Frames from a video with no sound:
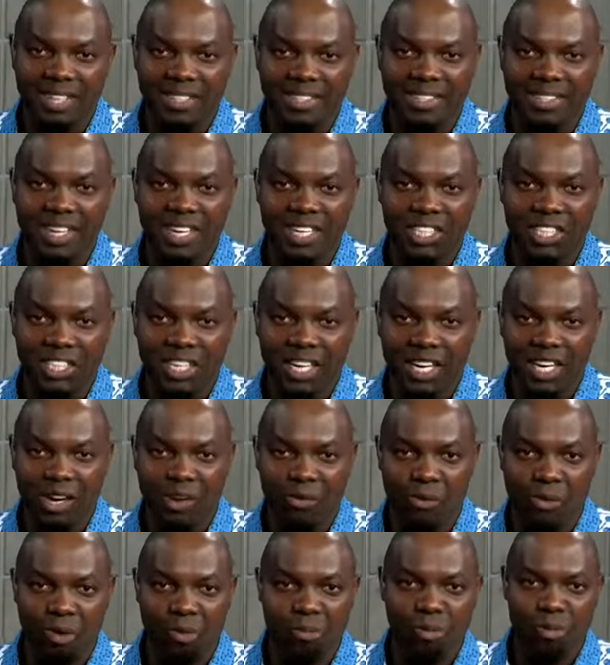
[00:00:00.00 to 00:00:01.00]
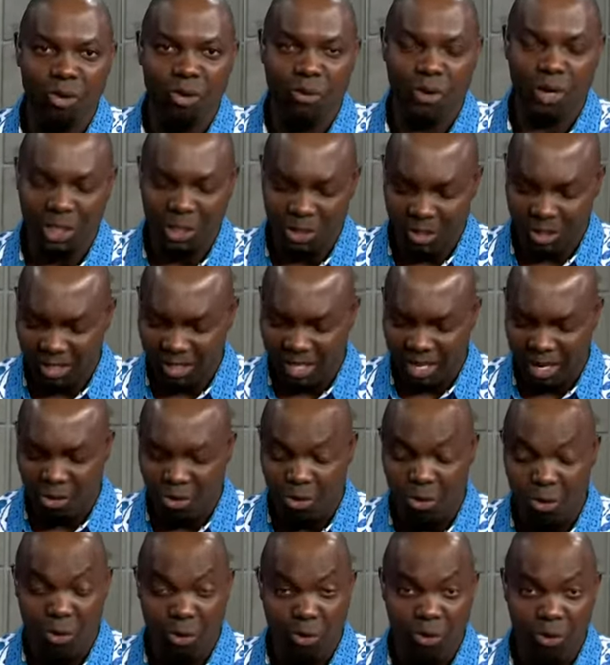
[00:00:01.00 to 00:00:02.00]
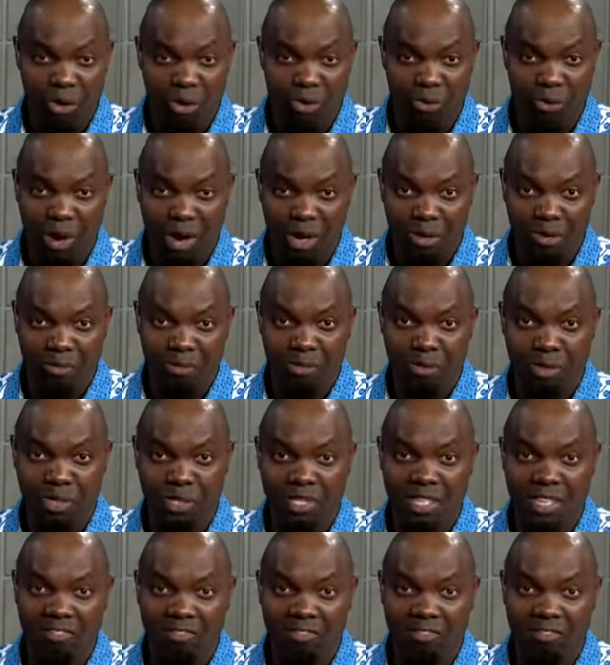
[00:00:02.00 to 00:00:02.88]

ask Ashaka one more question? Now, you're one of those